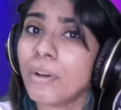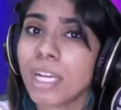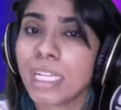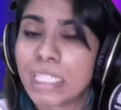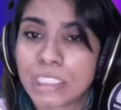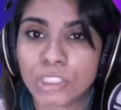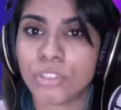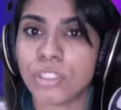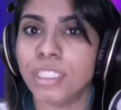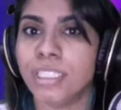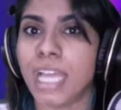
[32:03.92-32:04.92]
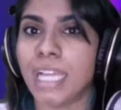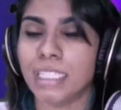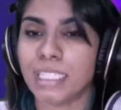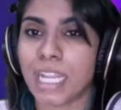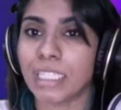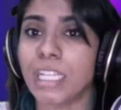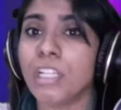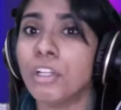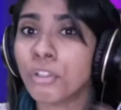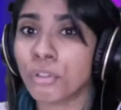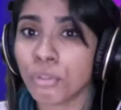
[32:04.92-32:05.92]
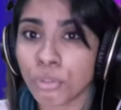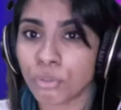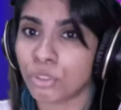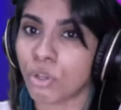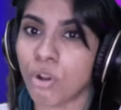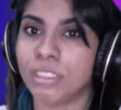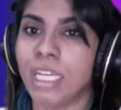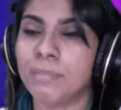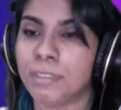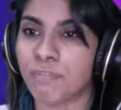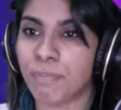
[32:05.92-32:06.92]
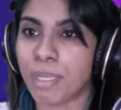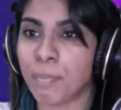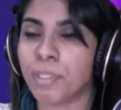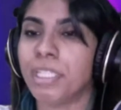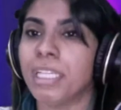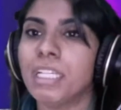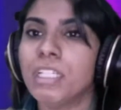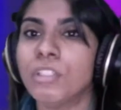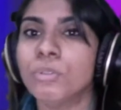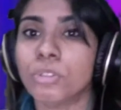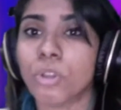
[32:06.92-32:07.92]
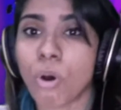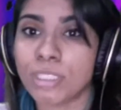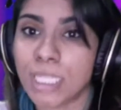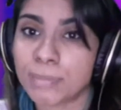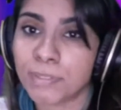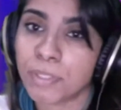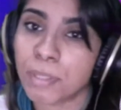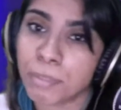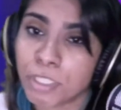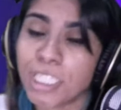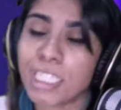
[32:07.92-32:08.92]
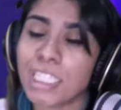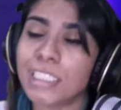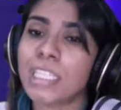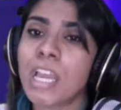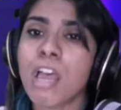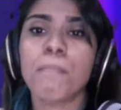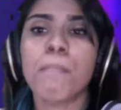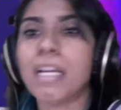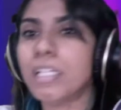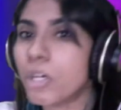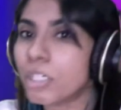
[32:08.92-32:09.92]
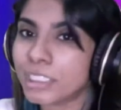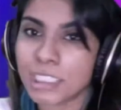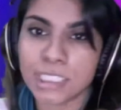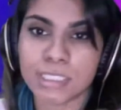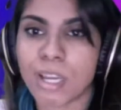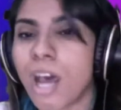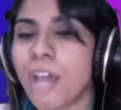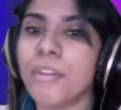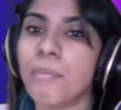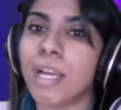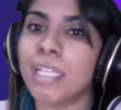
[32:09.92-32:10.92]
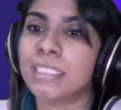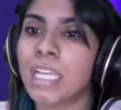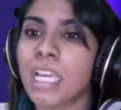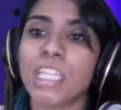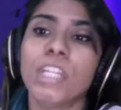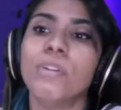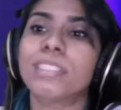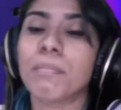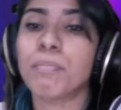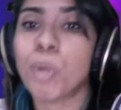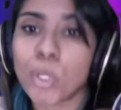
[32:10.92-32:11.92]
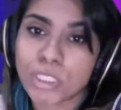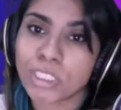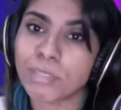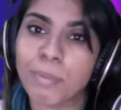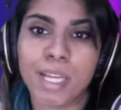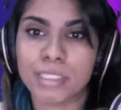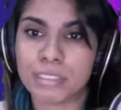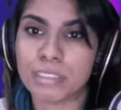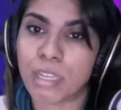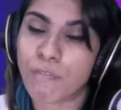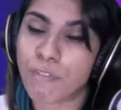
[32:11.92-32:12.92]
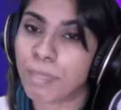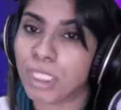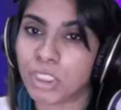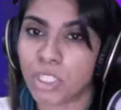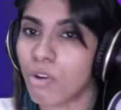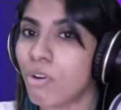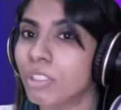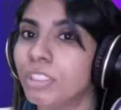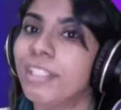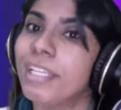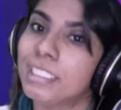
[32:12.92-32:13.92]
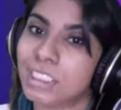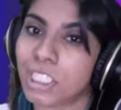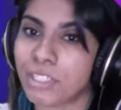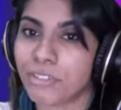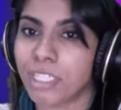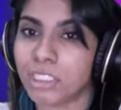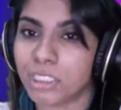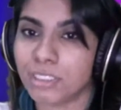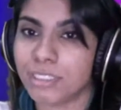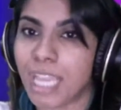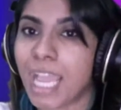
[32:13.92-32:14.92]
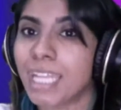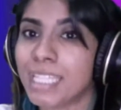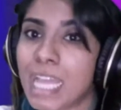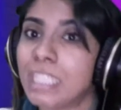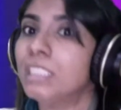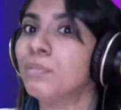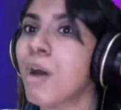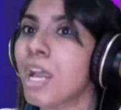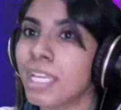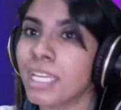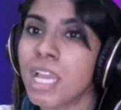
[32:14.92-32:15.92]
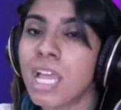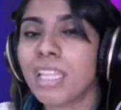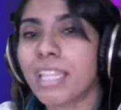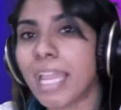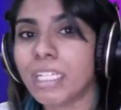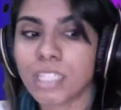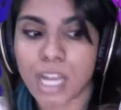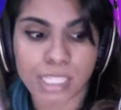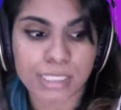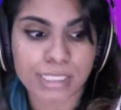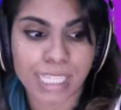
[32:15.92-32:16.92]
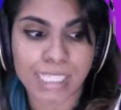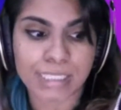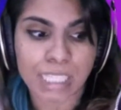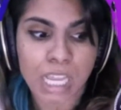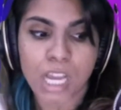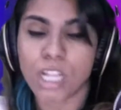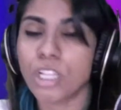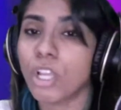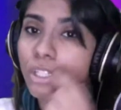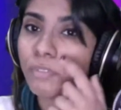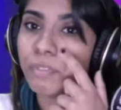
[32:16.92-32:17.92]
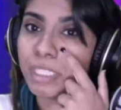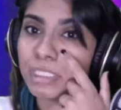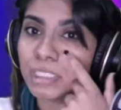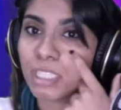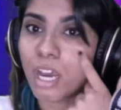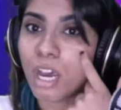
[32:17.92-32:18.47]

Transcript: our history, that includes all types of people, that includes all types of communities, minorities or otherwise, it's important to pass this information on to the next generations. And that is why, like Akala says, a lot of this,